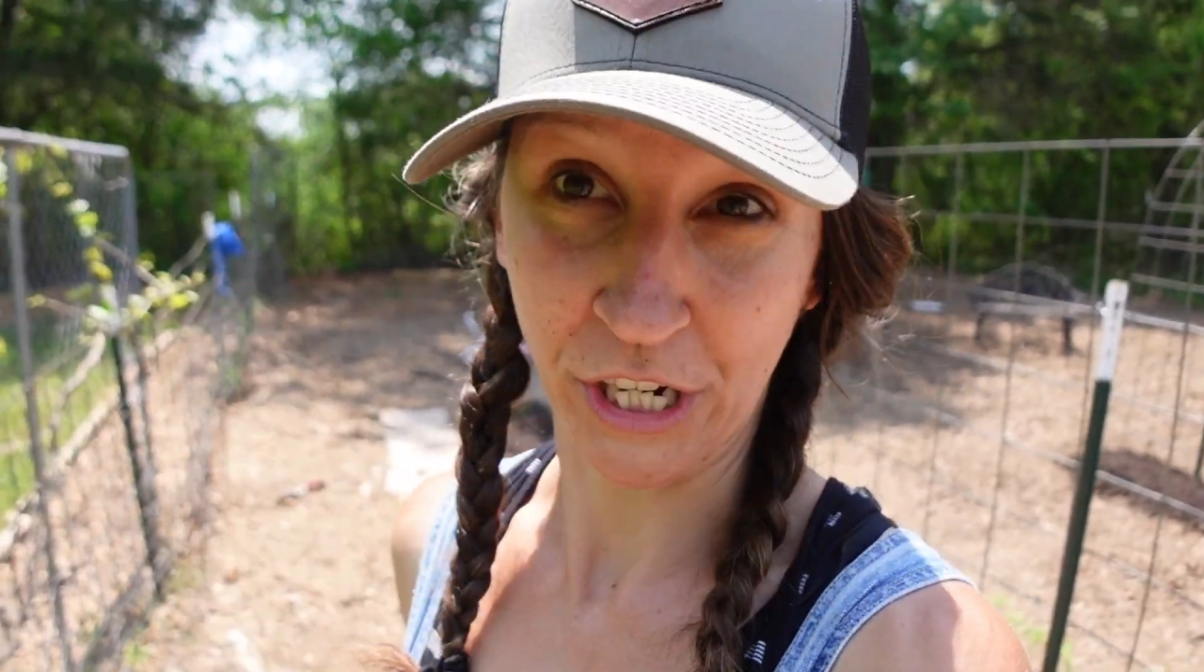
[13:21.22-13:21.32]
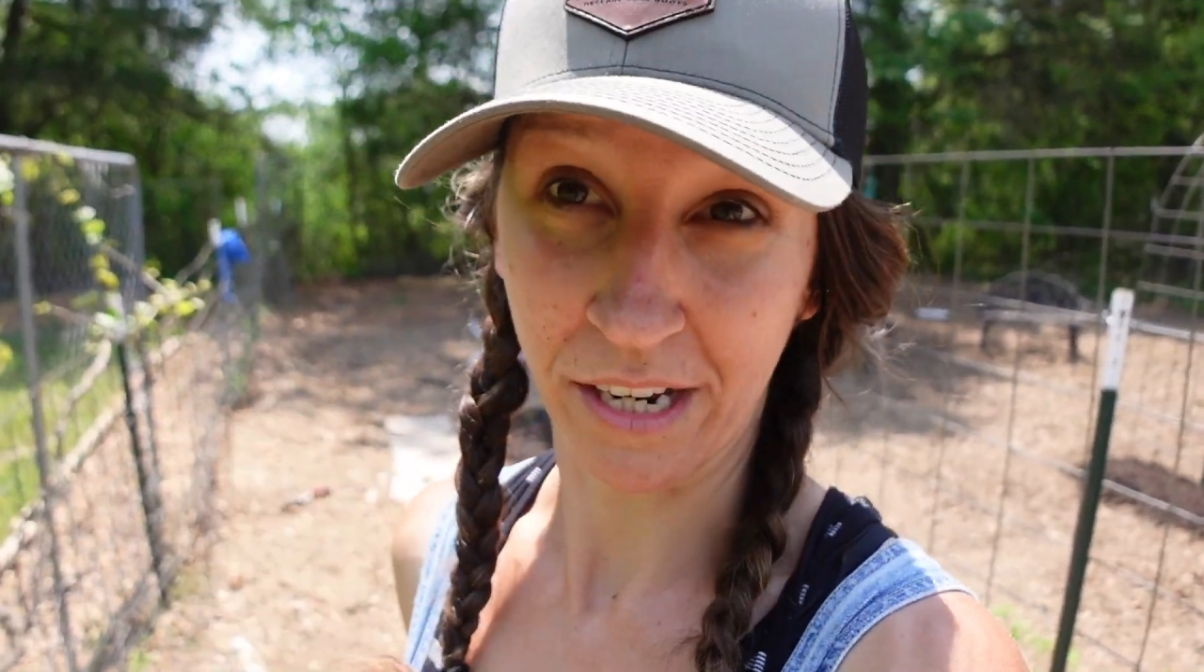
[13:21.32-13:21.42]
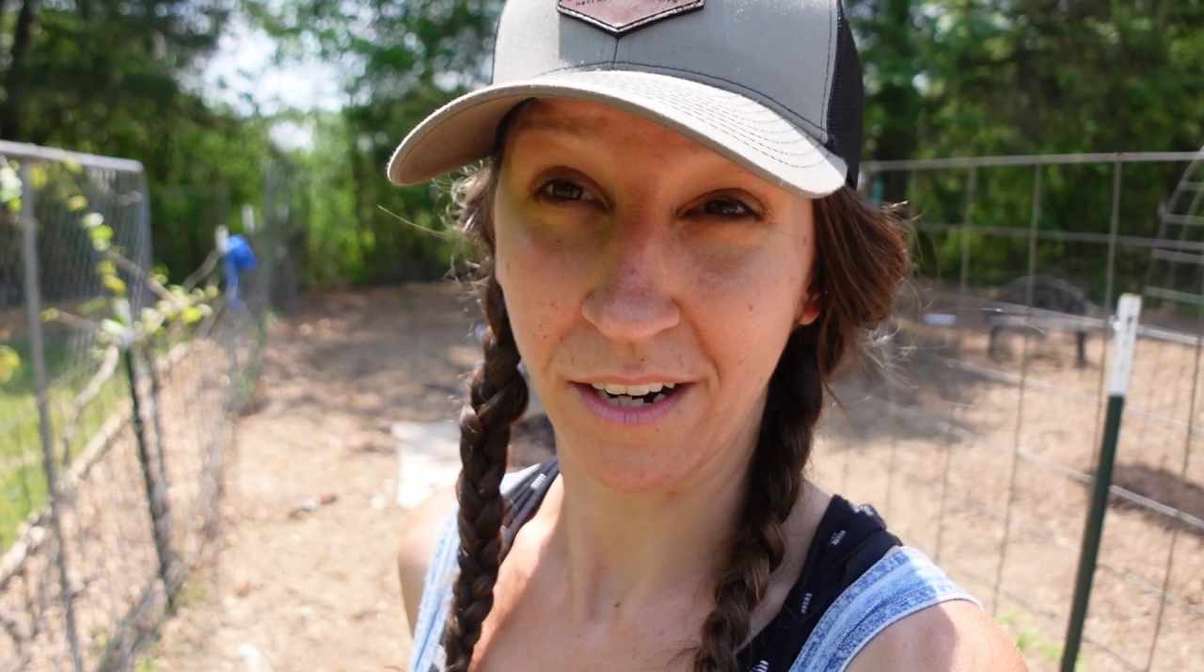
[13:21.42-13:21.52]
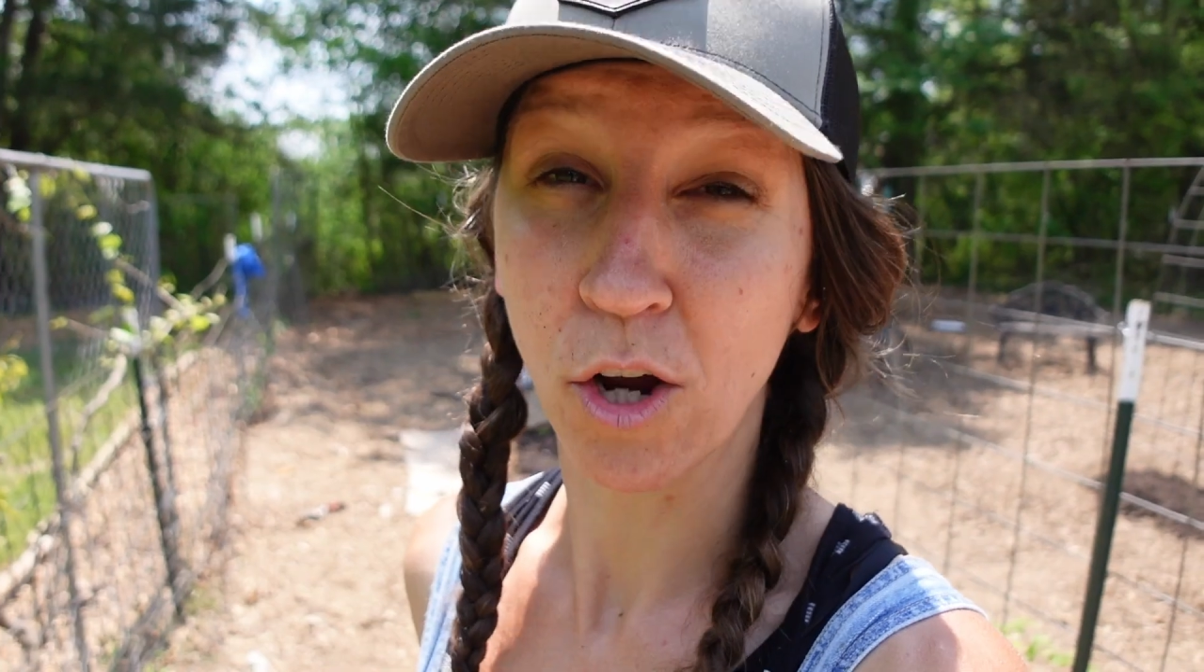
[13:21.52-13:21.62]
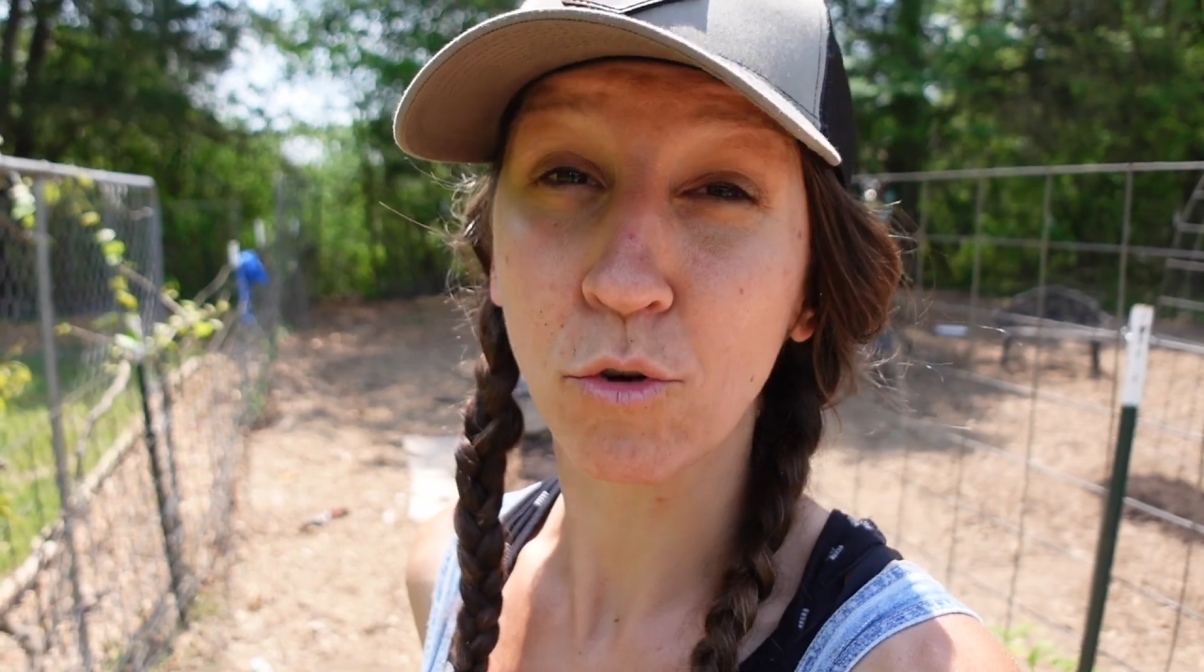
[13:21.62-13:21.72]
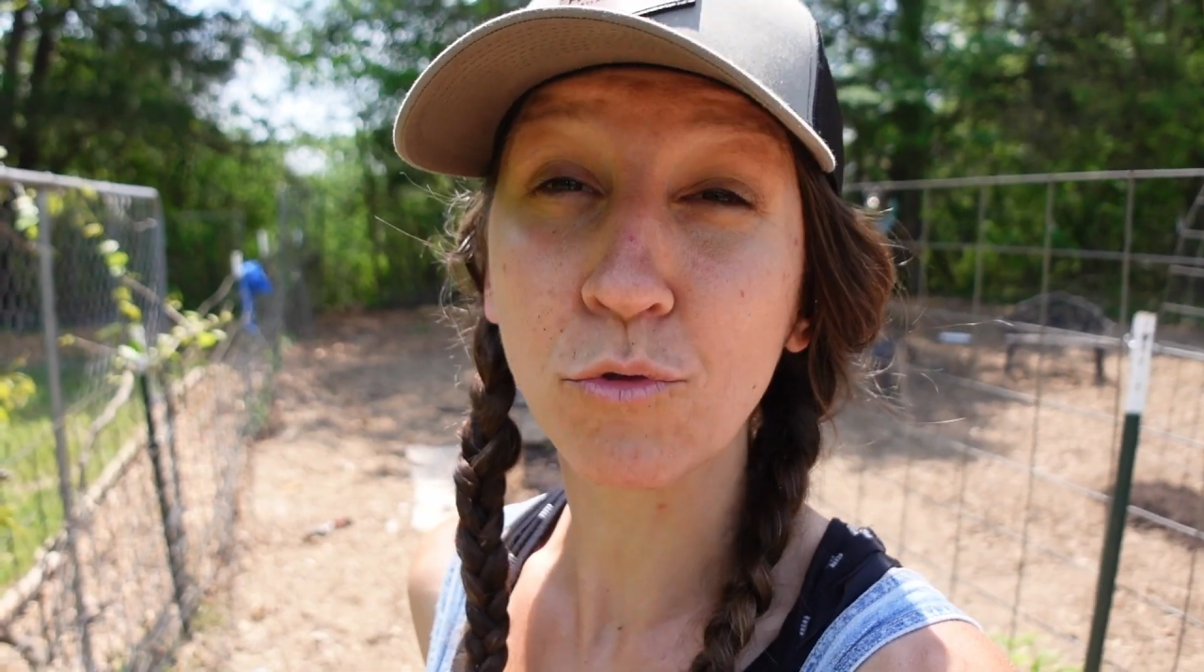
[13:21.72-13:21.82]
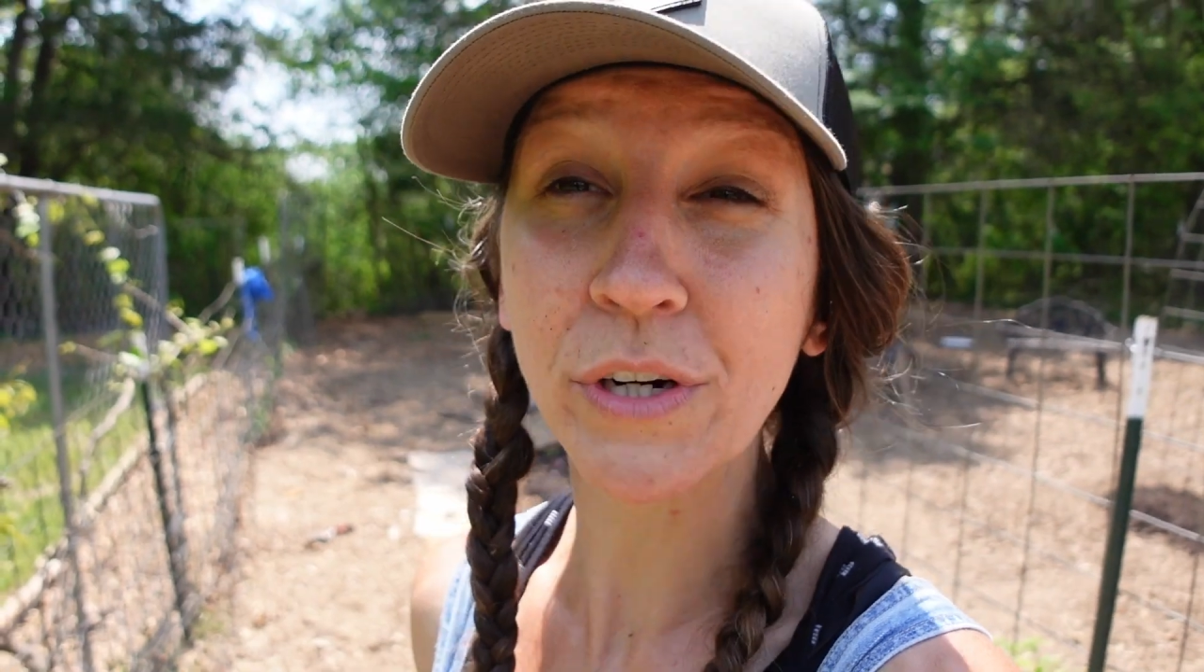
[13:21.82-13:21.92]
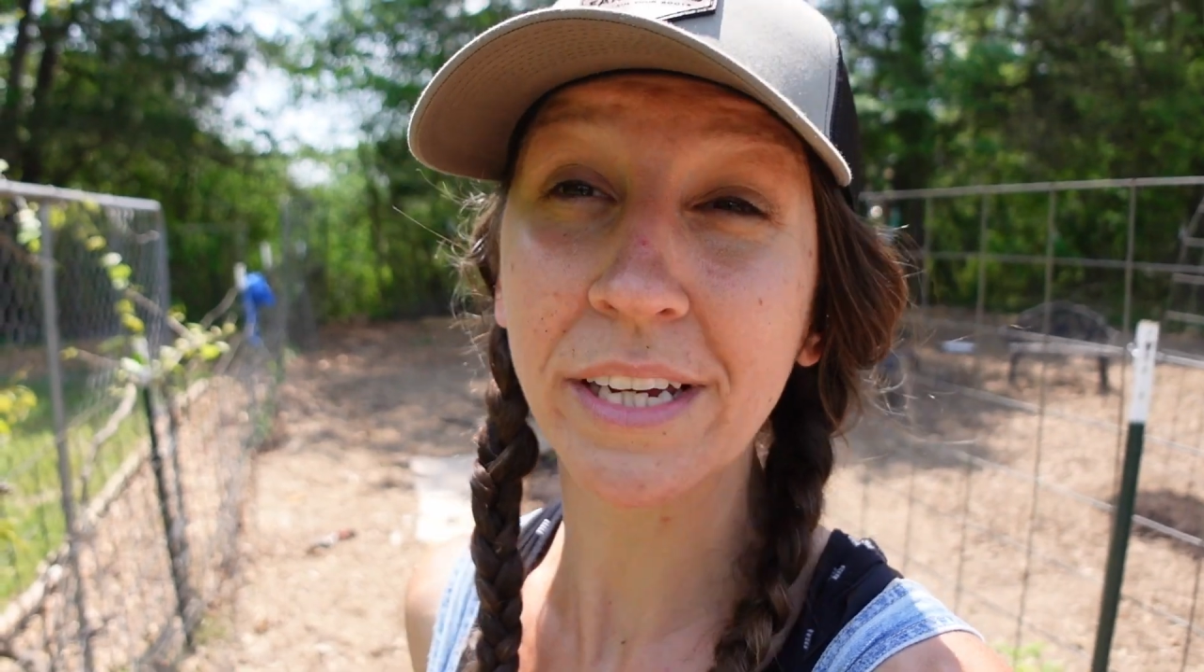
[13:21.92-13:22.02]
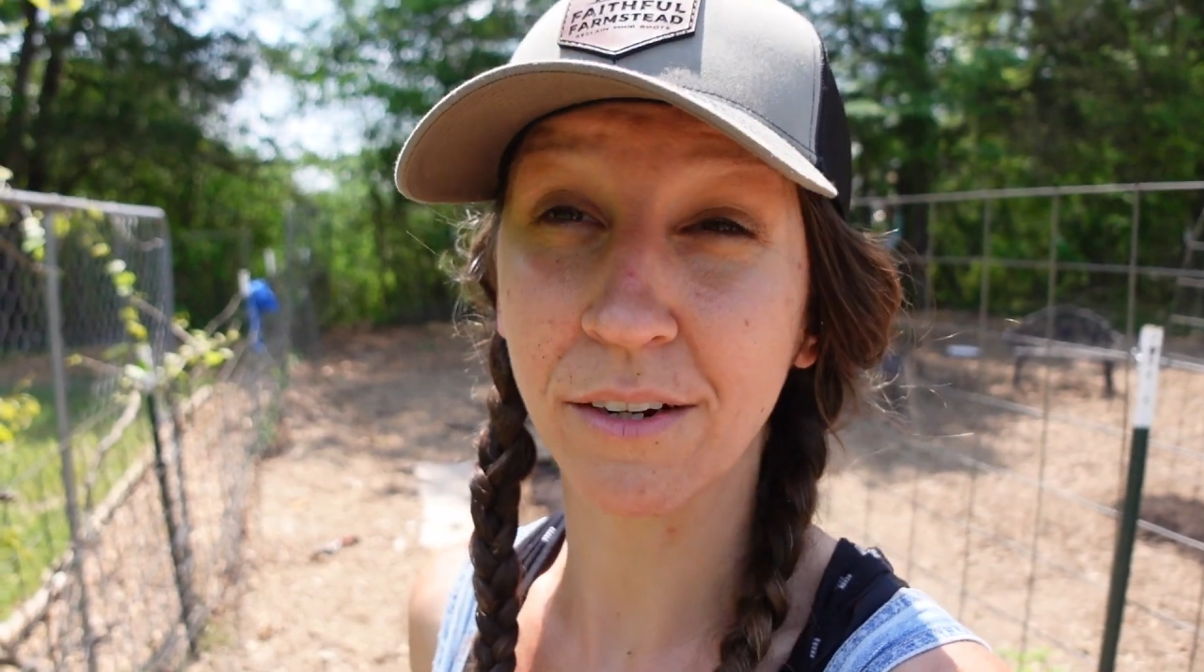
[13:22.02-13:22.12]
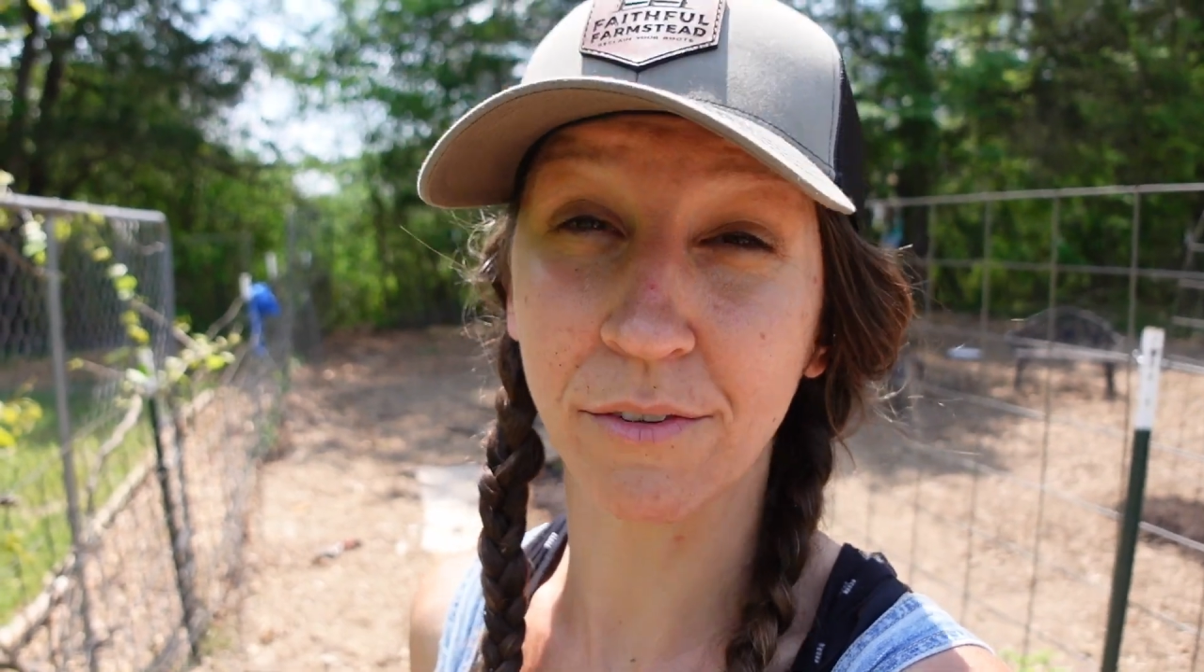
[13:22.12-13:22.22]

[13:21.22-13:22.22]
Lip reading: it really,